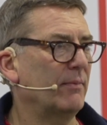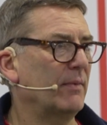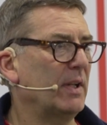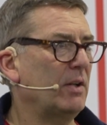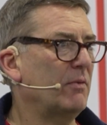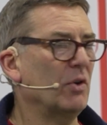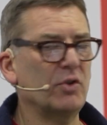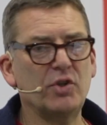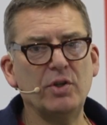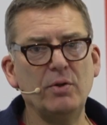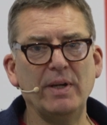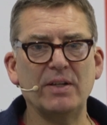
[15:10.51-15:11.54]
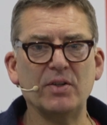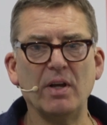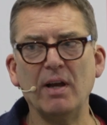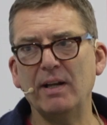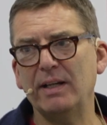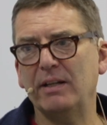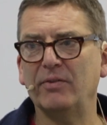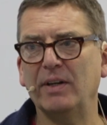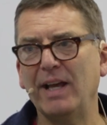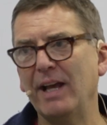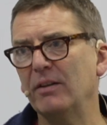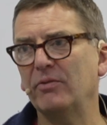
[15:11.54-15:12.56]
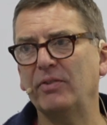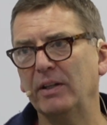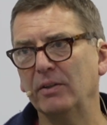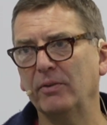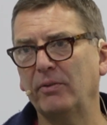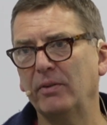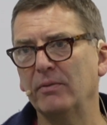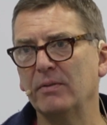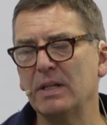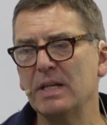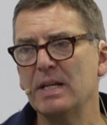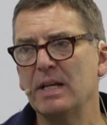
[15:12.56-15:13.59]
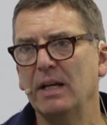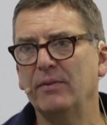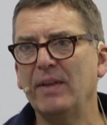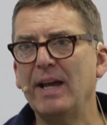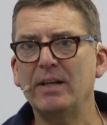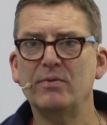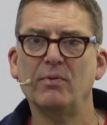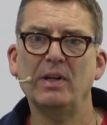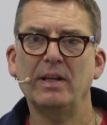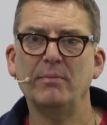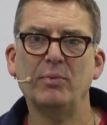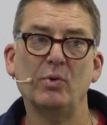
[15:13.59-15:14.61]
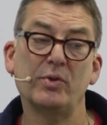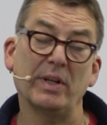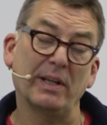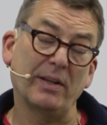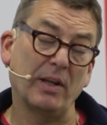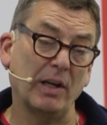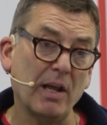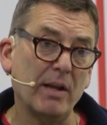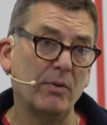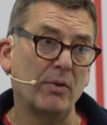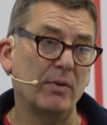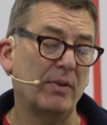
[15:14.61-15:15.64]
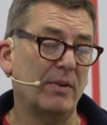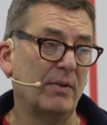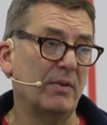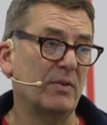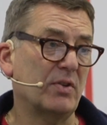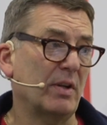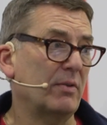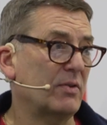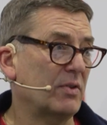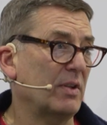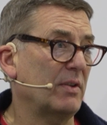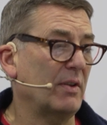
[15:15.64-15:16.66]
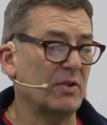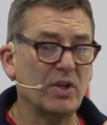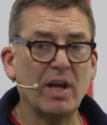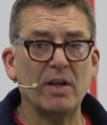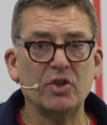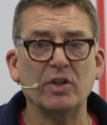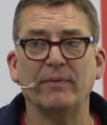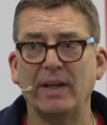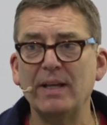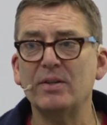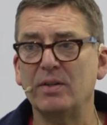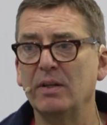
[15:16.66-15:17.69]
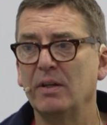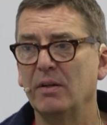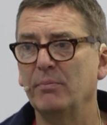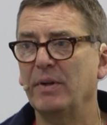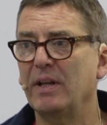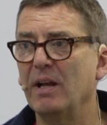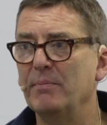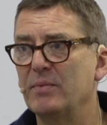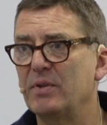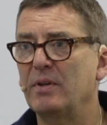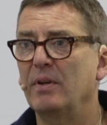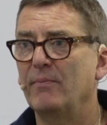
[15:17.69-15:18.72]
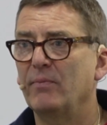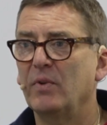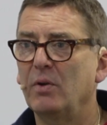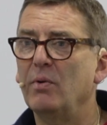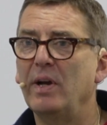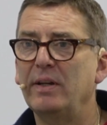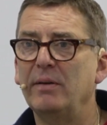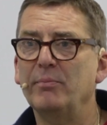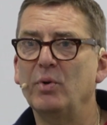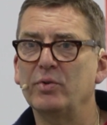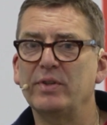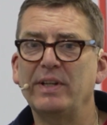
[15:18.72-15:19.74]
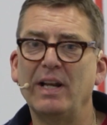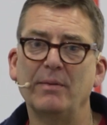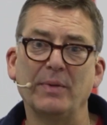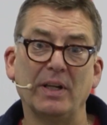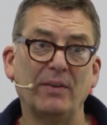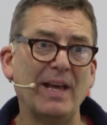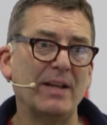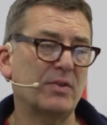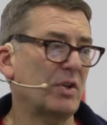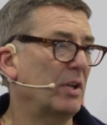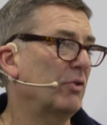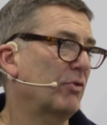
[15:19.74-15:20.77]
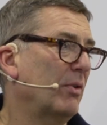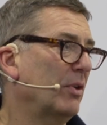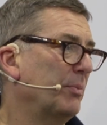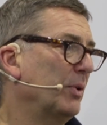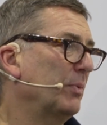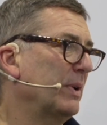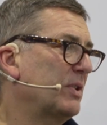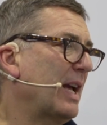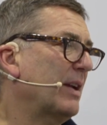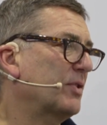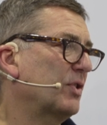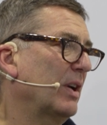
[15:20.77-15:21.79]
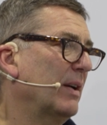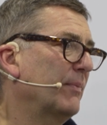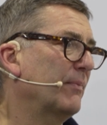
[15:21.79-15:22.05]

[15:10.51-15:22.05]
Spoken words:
And you've got two entirely different hand feels. And that is really important. So the touch of it becomes quite an important element, and that's controllable with texture.